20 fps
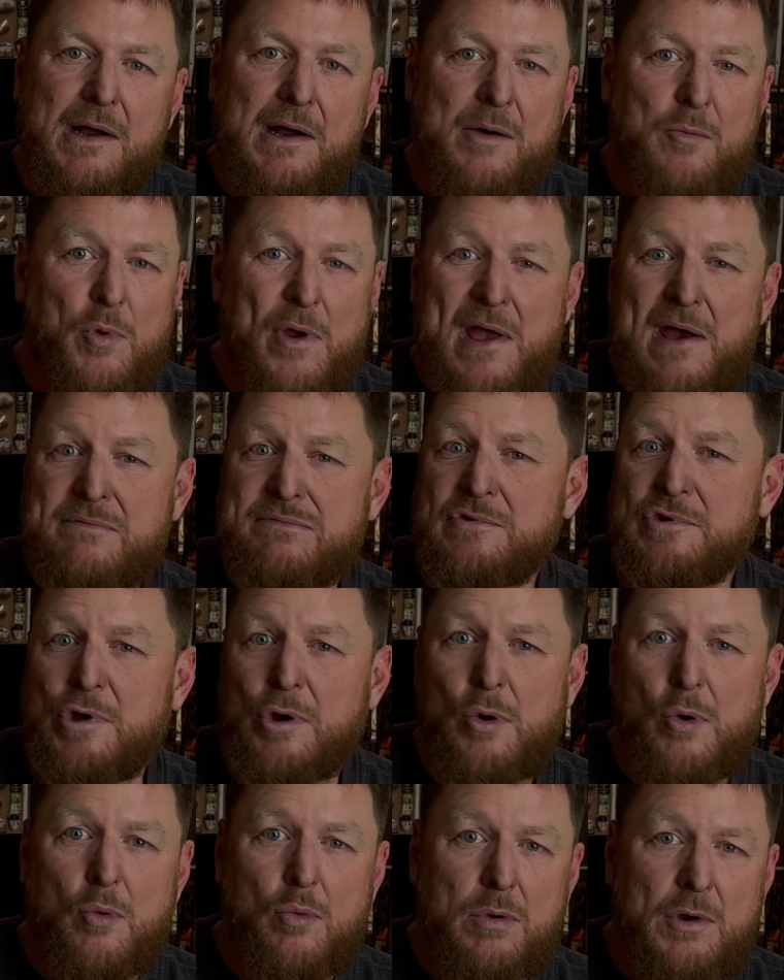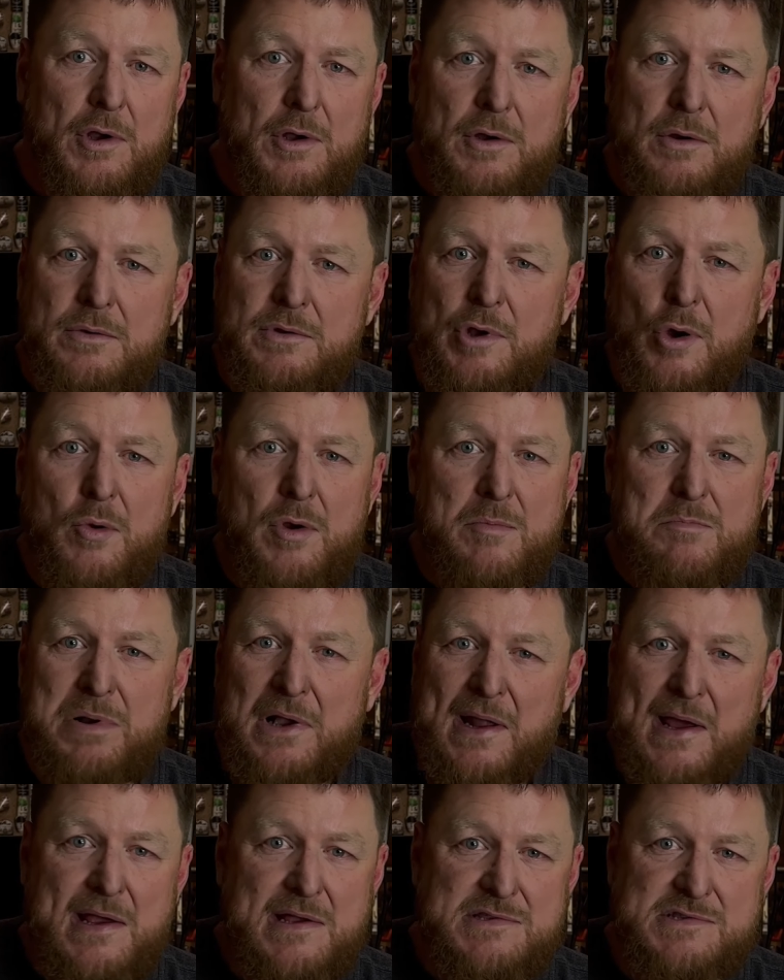We have no
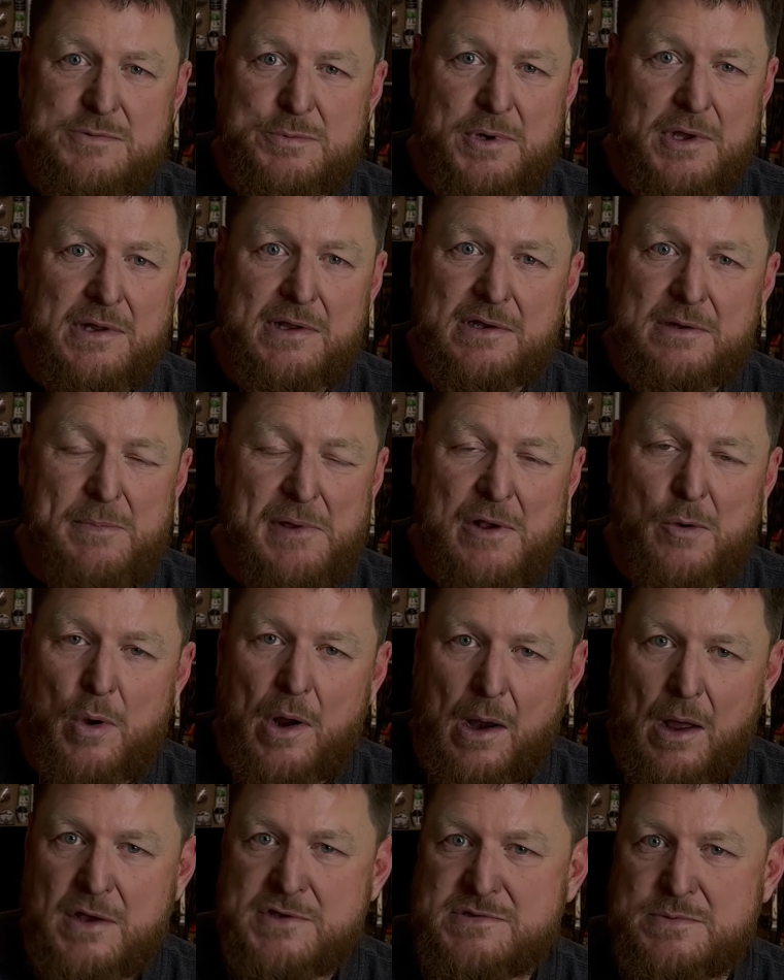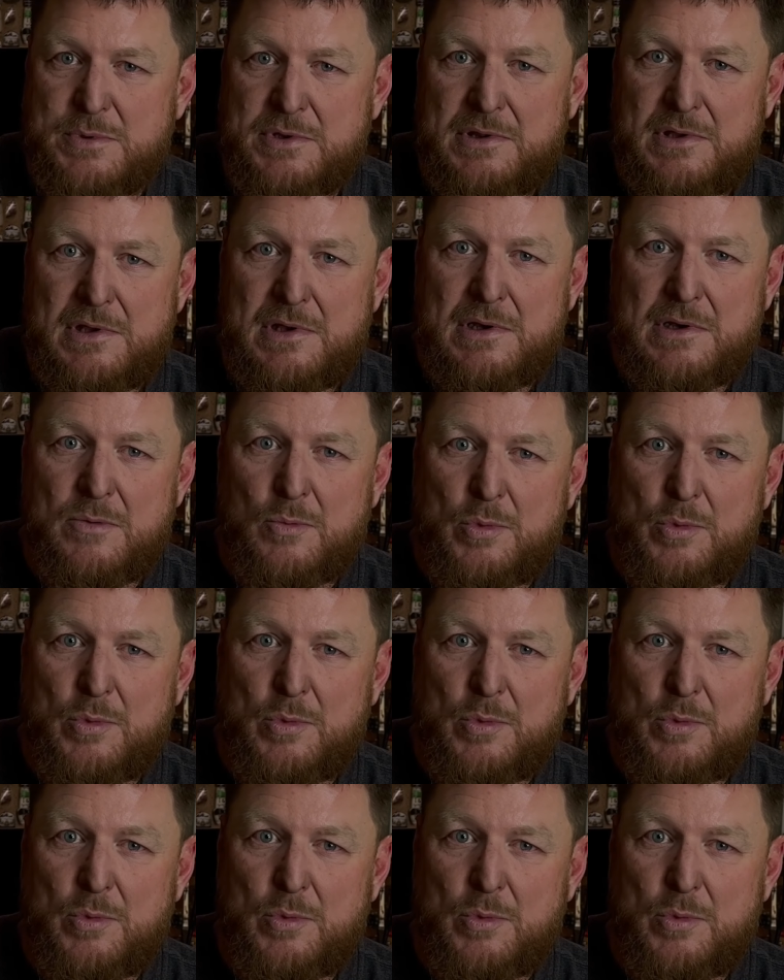complaints, really, to be quite honest with you,